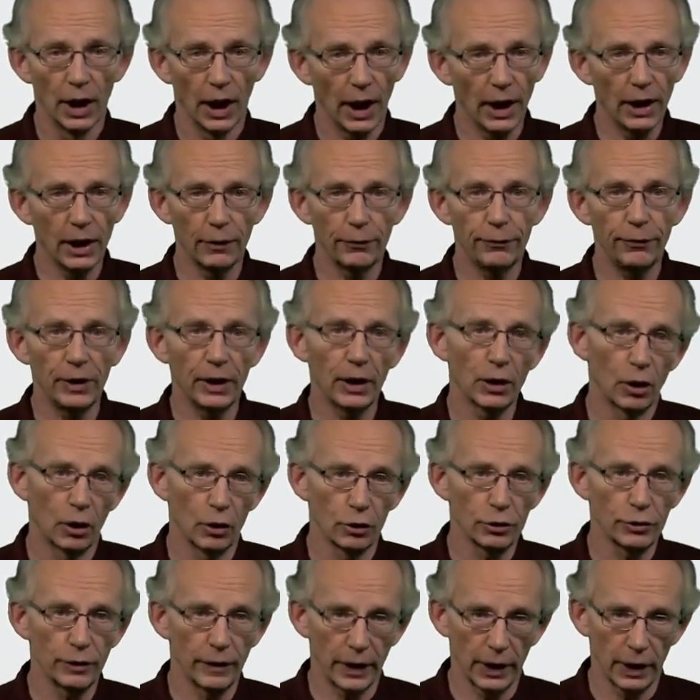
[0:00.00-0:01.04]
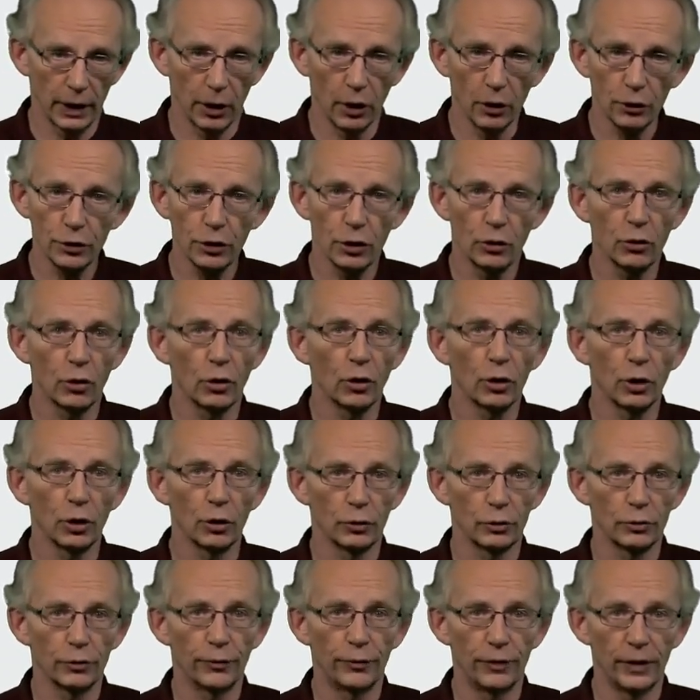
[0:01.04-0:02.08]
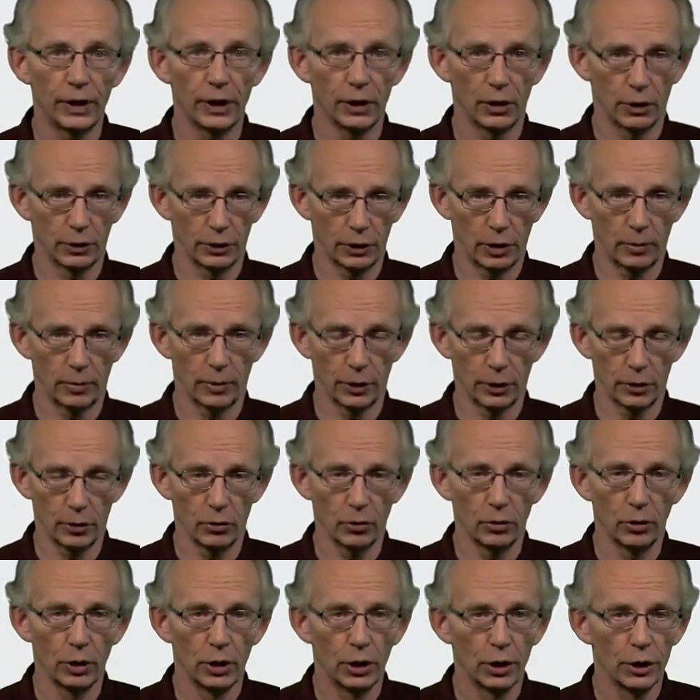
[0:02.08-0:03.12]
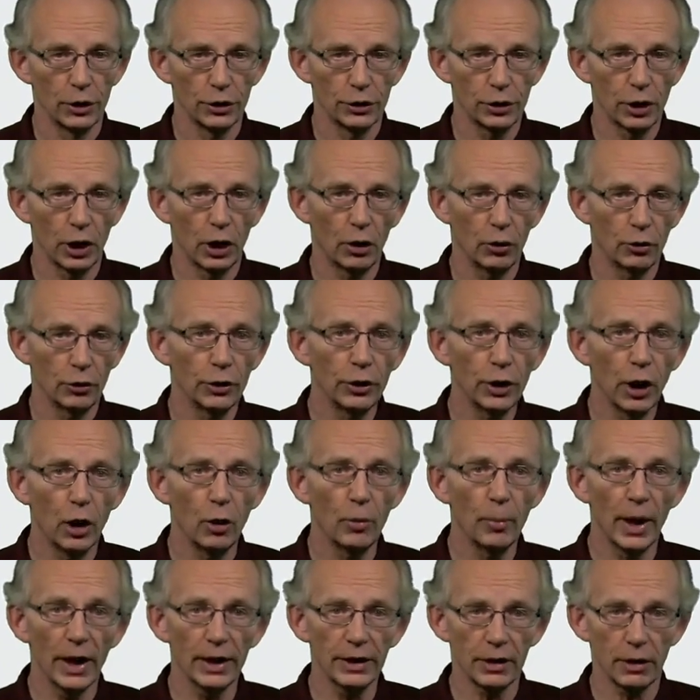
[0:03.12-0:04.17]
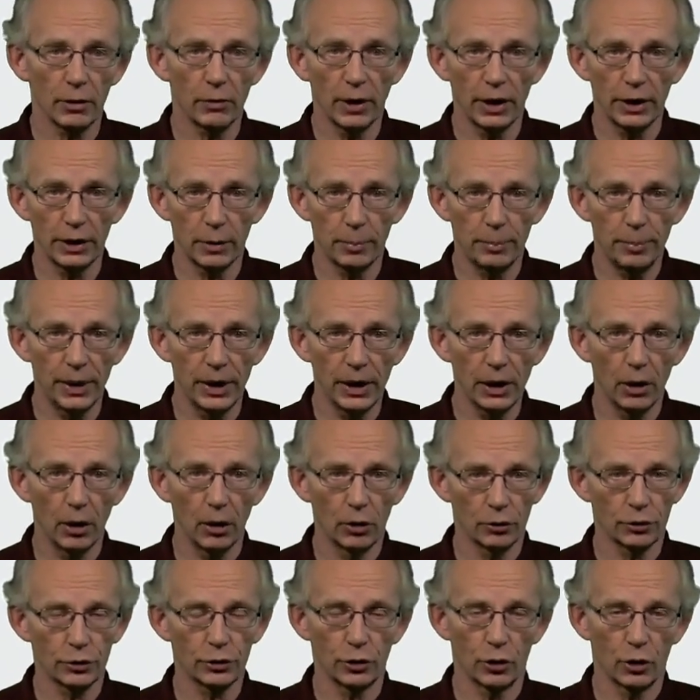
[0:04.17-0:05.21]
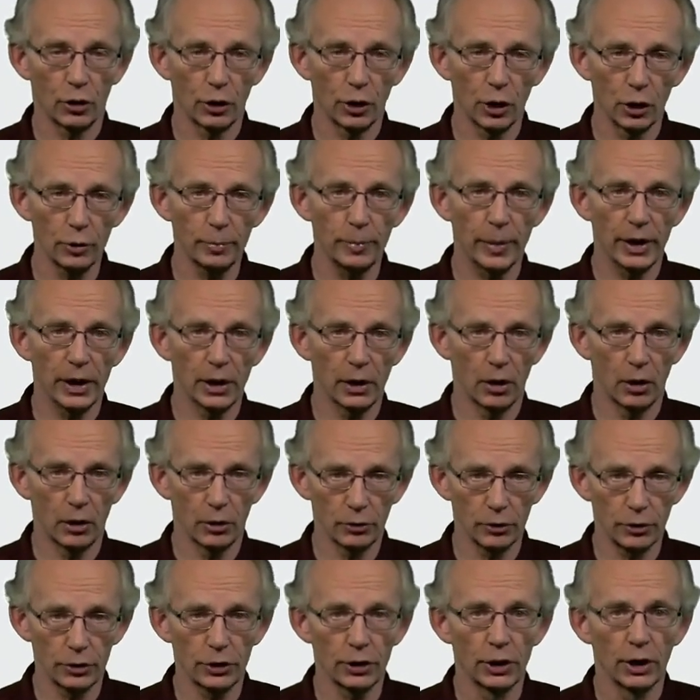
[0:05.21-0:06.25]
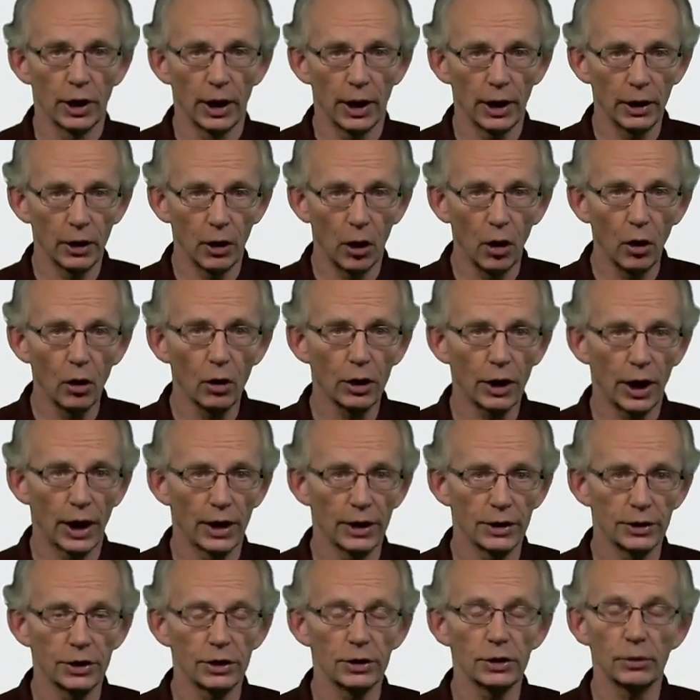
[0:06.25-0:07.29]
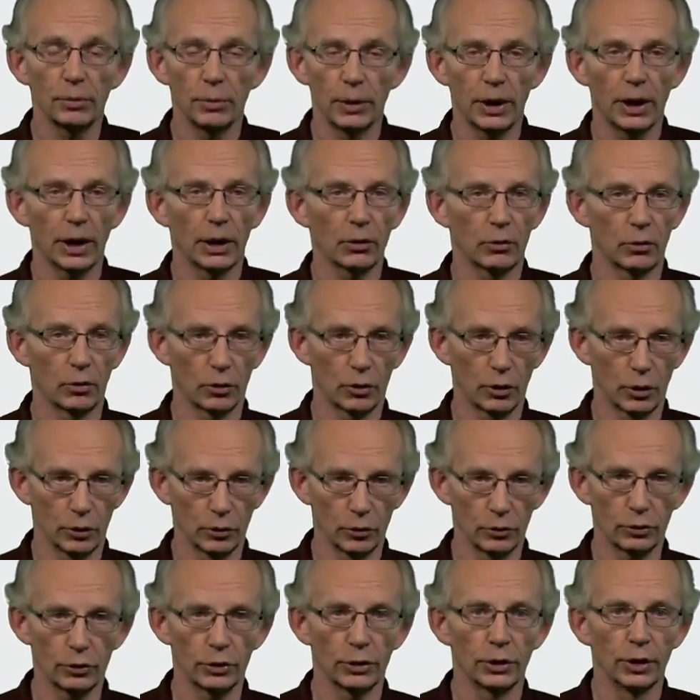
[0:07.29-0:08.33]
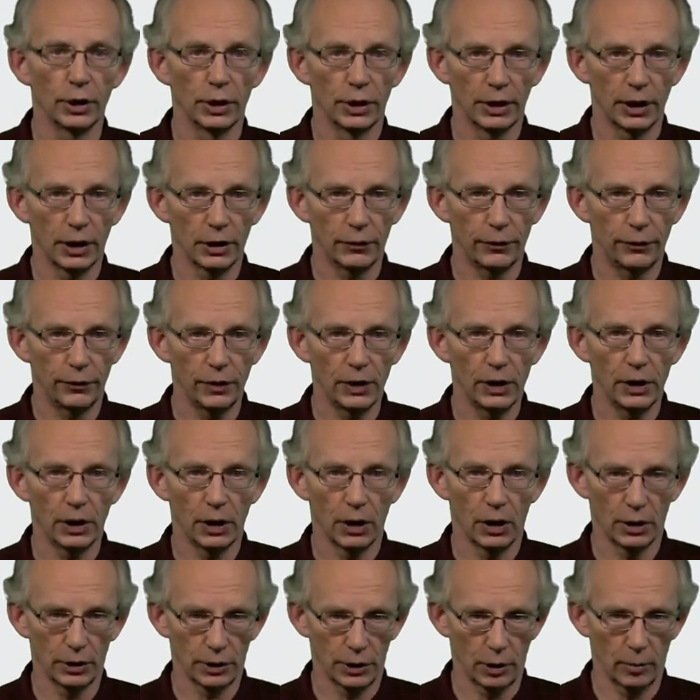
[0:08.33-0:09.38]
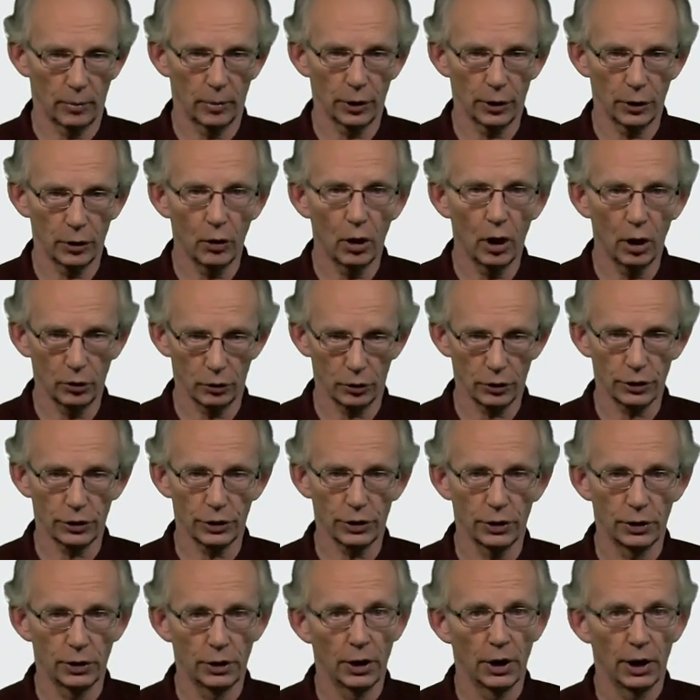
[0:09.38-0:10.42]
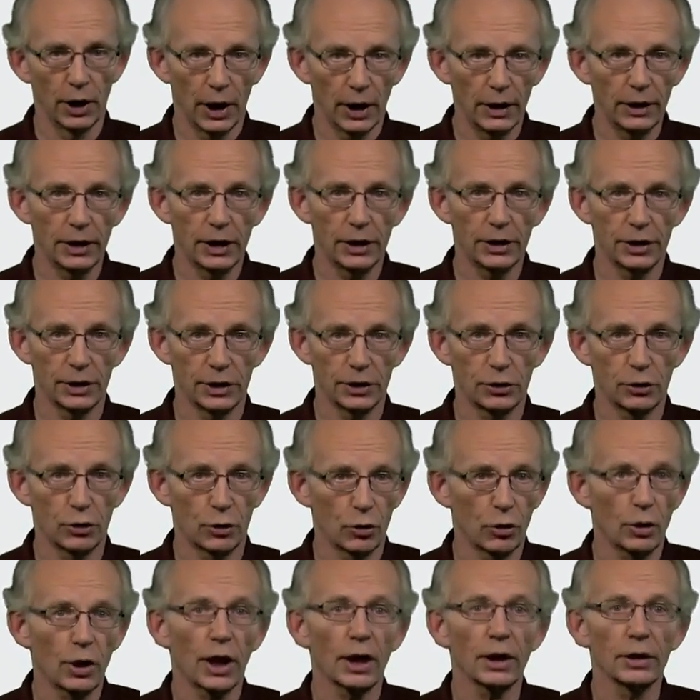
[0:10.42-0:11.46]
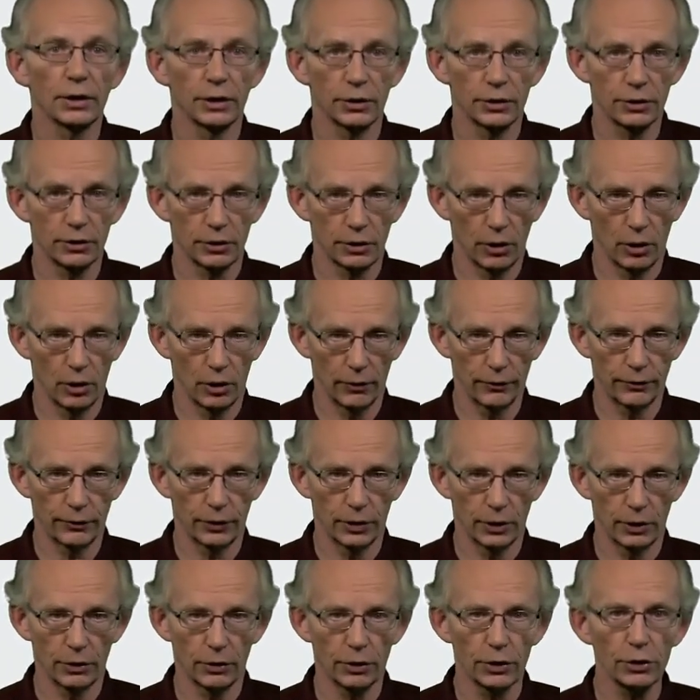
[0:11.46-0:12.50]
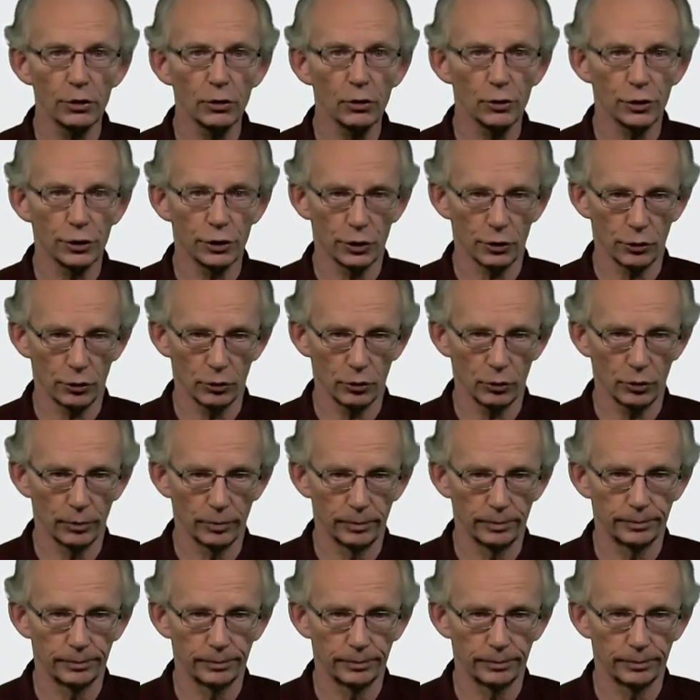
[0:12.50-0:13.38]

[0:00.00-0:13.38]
And if v holds, we can also conclude v or w. So no matter whether p holds or not p holds, in all cases we can conclude that v or w holds. And this is correctness of the resolution rule.